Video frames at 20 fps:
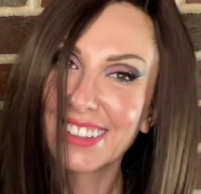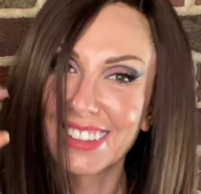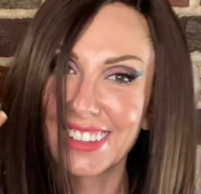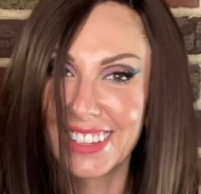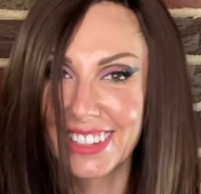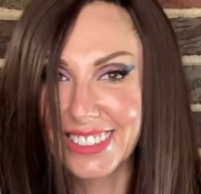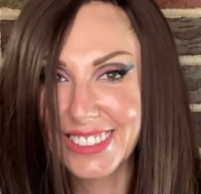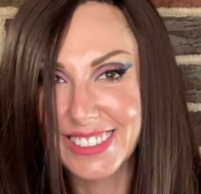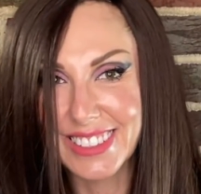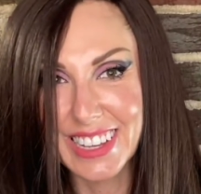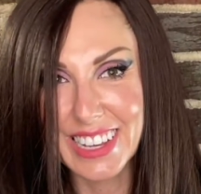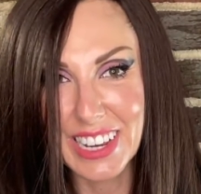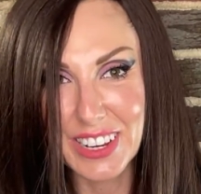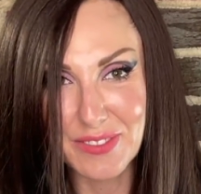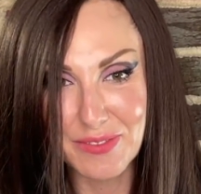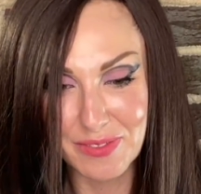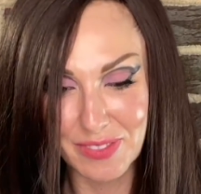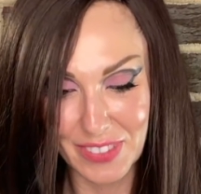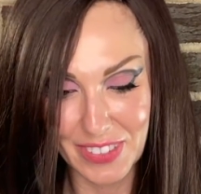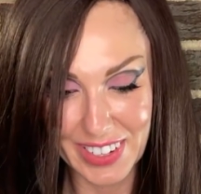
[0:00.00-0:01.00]
Looks like
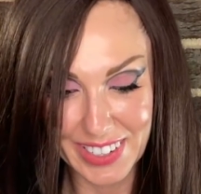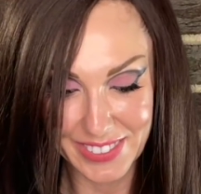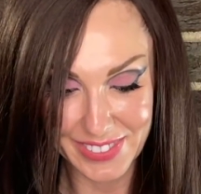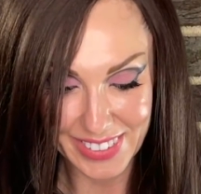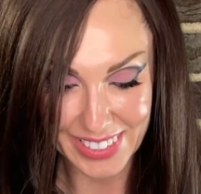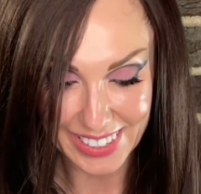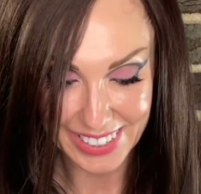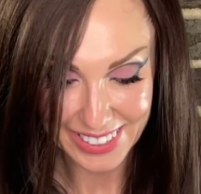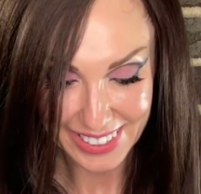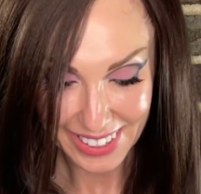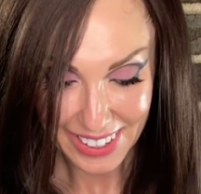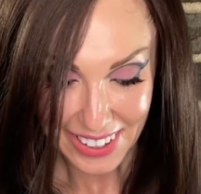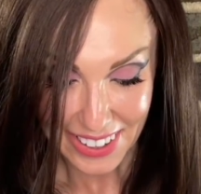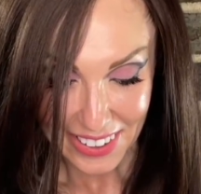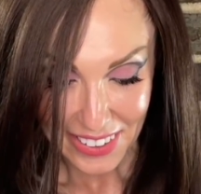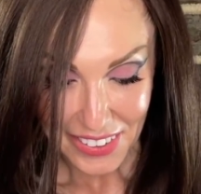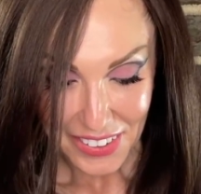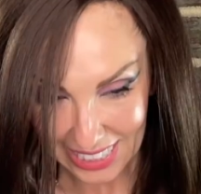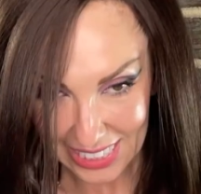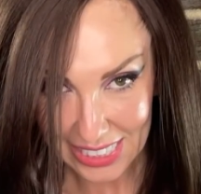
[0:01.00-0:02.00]
I'm raving,
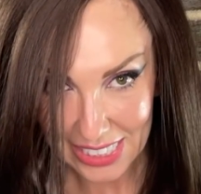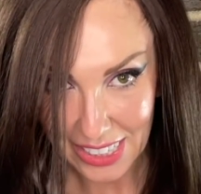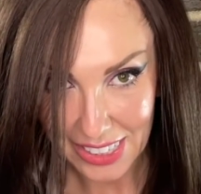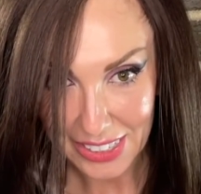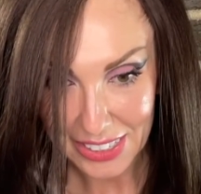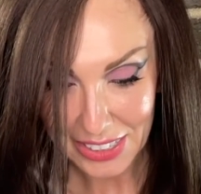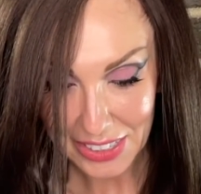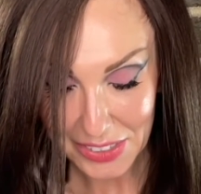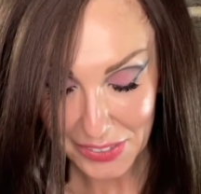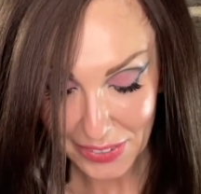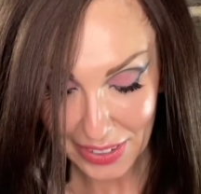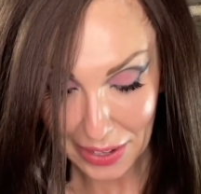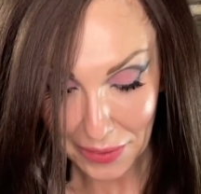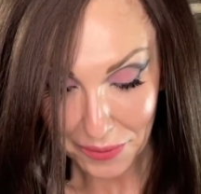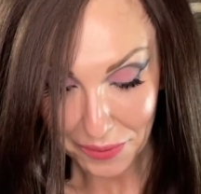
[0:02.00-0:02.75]
and not in a good way.